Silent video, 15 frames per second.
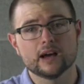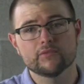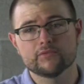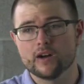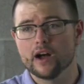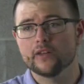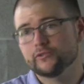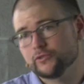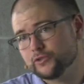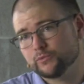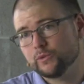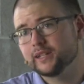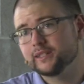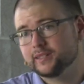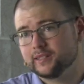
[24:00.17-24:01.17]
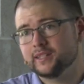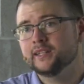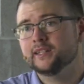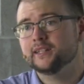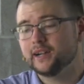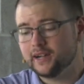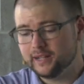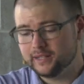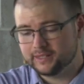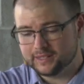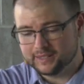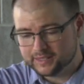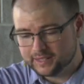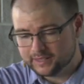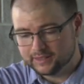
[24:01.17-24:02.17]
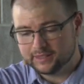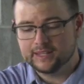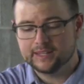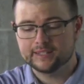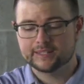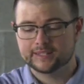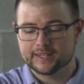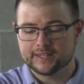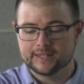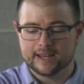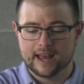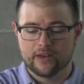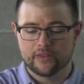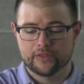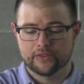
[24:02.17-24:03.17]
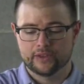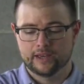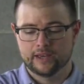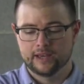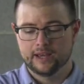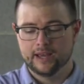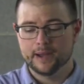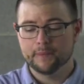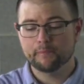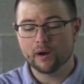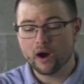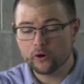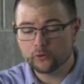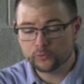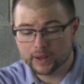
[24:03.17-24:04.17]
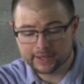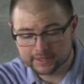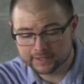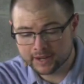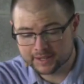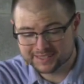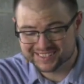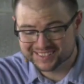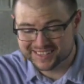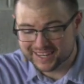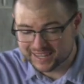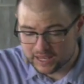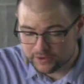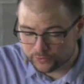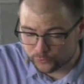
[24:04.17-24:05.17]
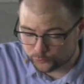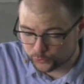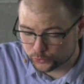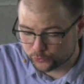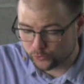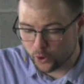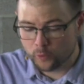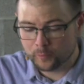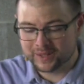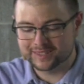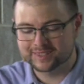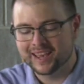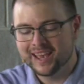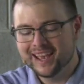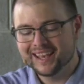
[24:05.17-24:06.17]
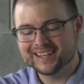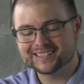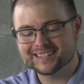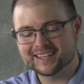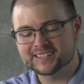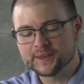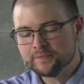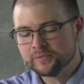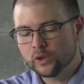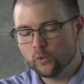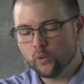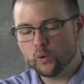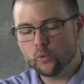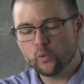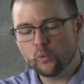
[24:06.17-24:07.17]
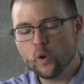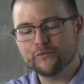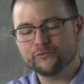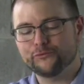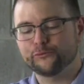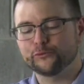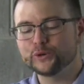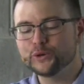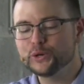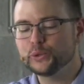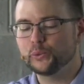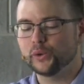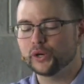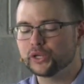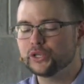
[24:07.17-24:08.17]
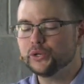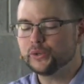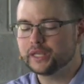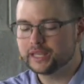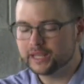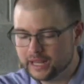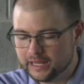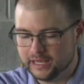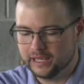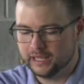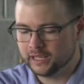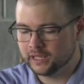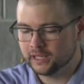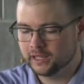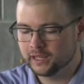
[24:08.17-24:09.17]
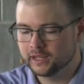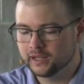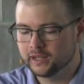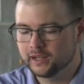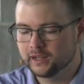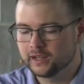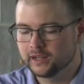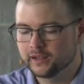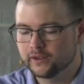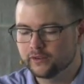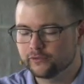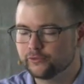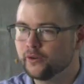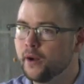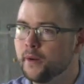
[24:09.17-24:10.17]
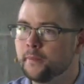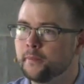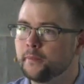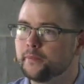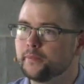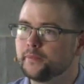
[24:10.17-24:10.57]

love others. What sin does is it leads to death. And Paul recognizes that even for the Romans, he says, what fruit were you getting from